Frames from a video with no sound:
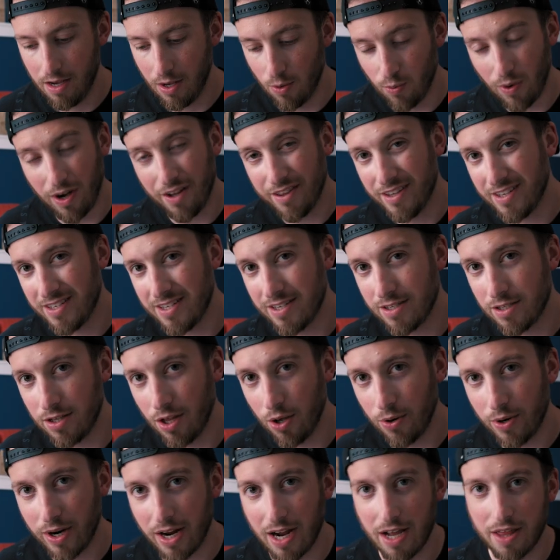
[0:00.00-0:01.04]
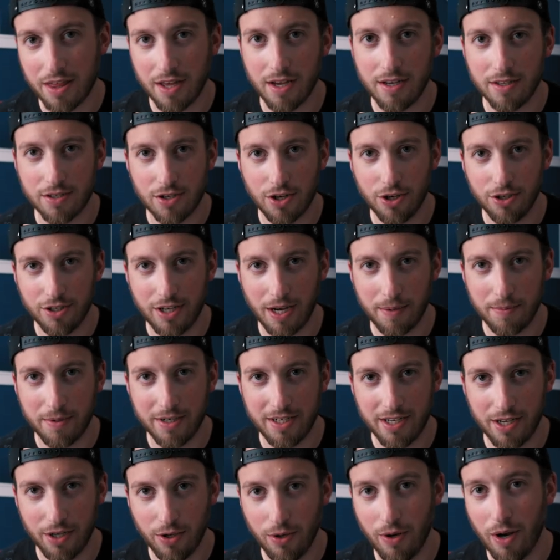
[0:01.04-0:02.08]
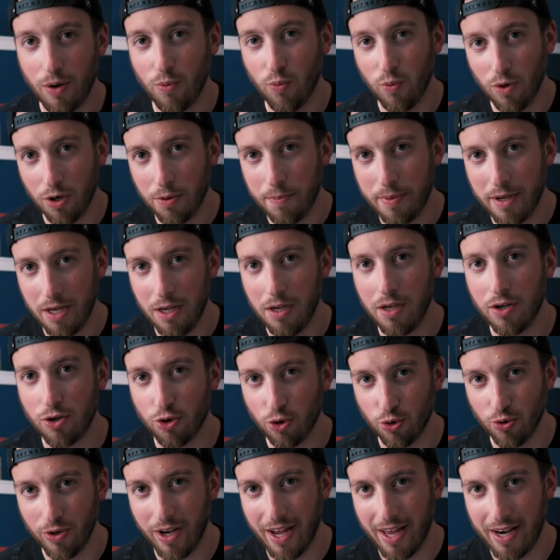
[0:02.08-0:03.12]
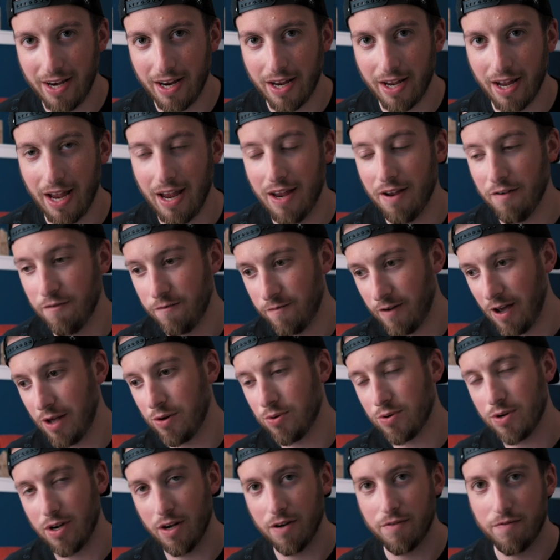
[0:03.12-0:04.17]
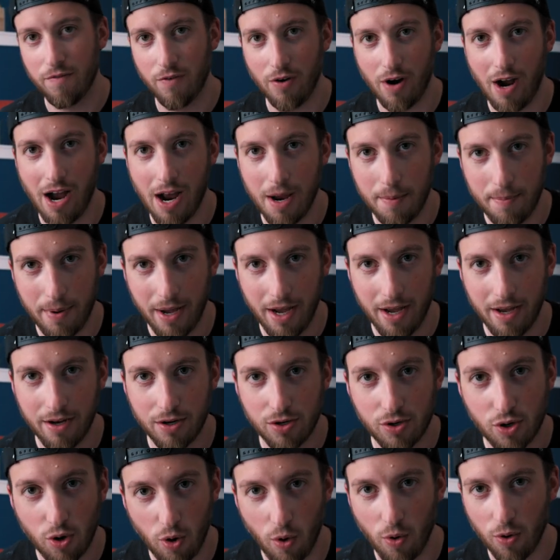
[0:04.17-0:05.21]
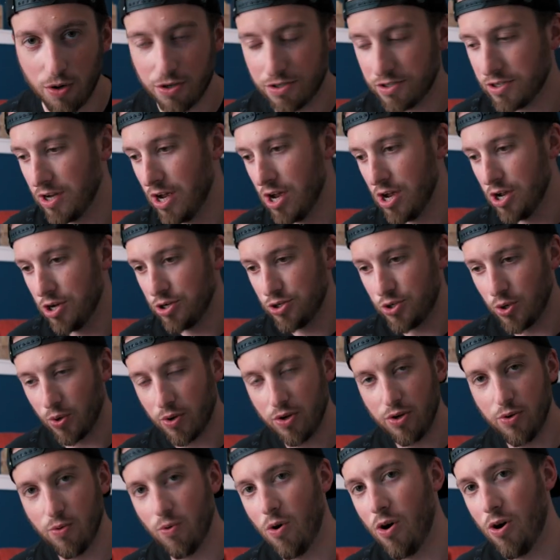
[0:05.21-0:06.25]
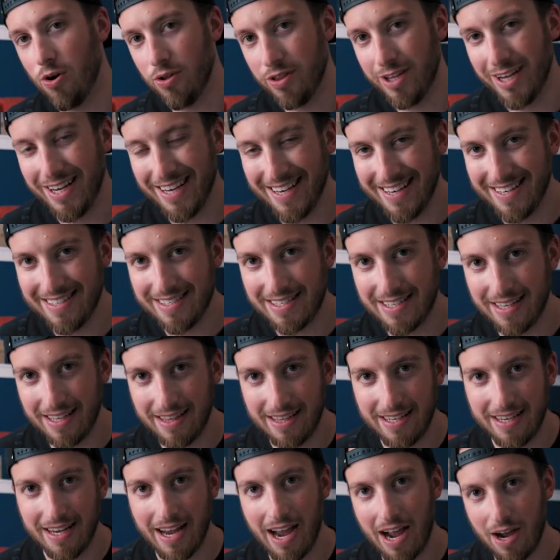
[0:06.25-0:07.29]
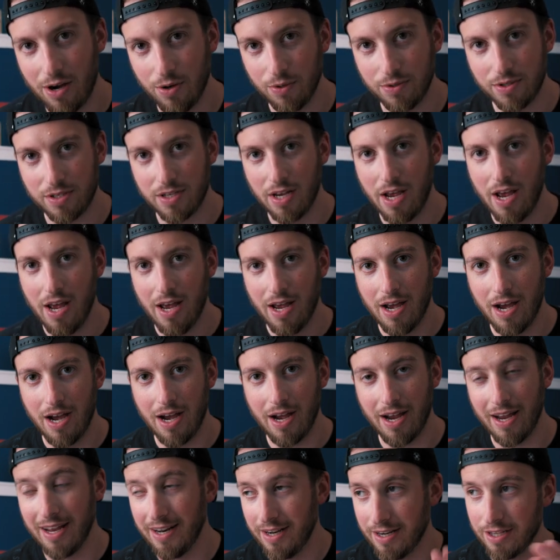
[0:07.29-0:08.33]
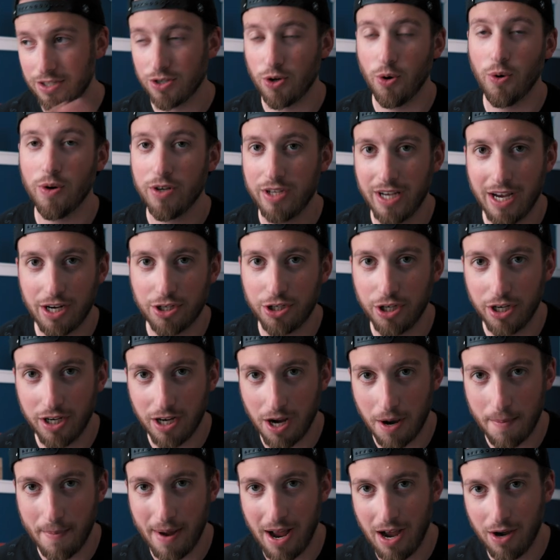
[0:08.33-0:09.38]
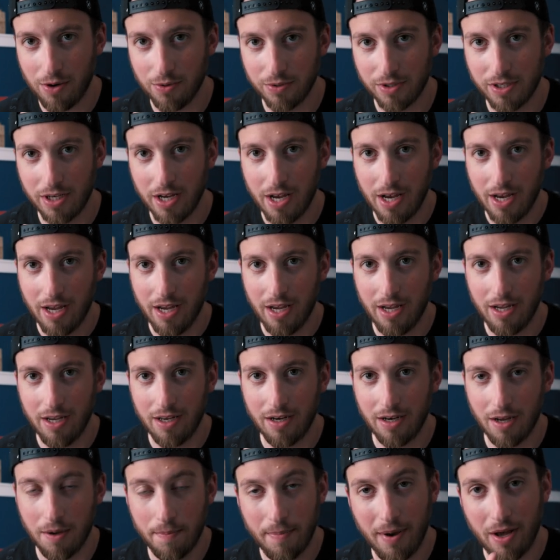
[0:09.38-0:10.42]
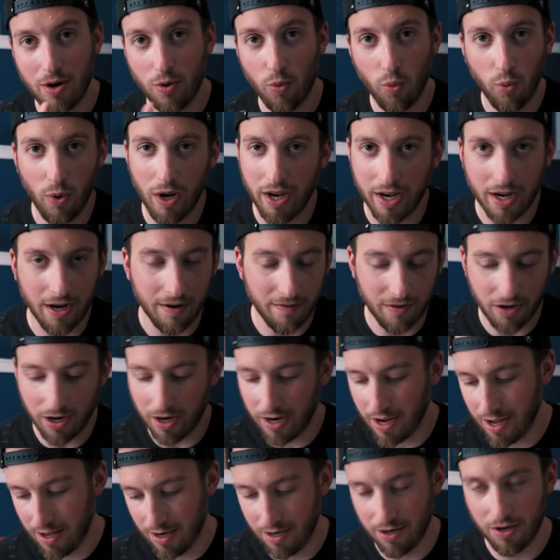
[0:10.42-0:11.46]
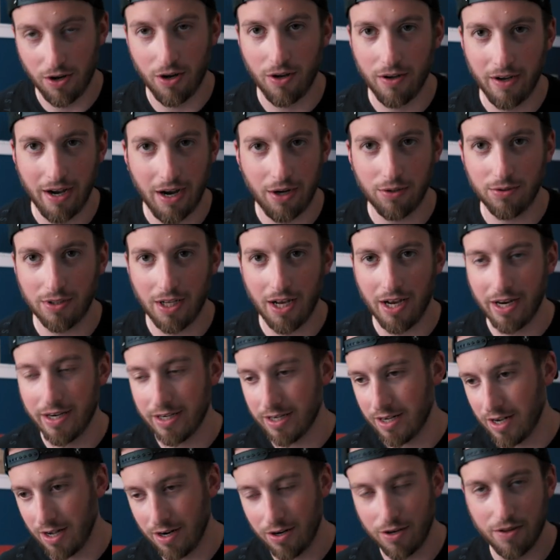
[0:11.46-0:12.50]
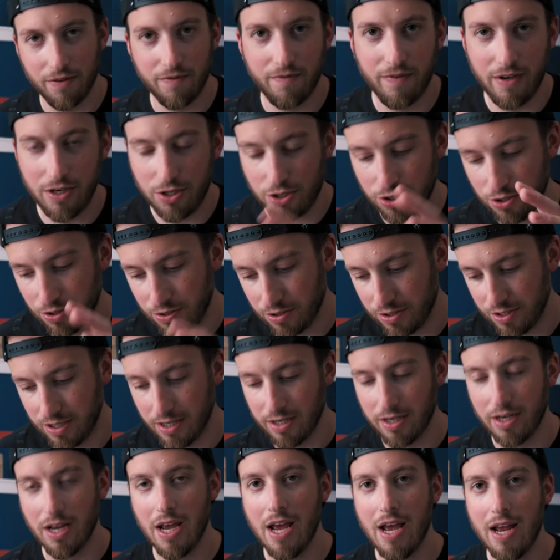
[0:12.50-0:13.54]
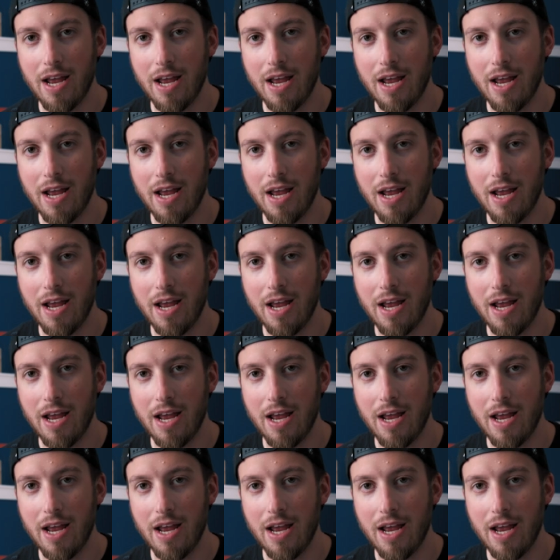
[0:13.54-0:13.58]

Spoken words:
And while this is loading, I think it's a good time to tell you I will be creating a Final Cut for iPad course showing you all the ins and the outs. And it's going to actually come out in about a week. I've already had it all outlined. I got all the features. And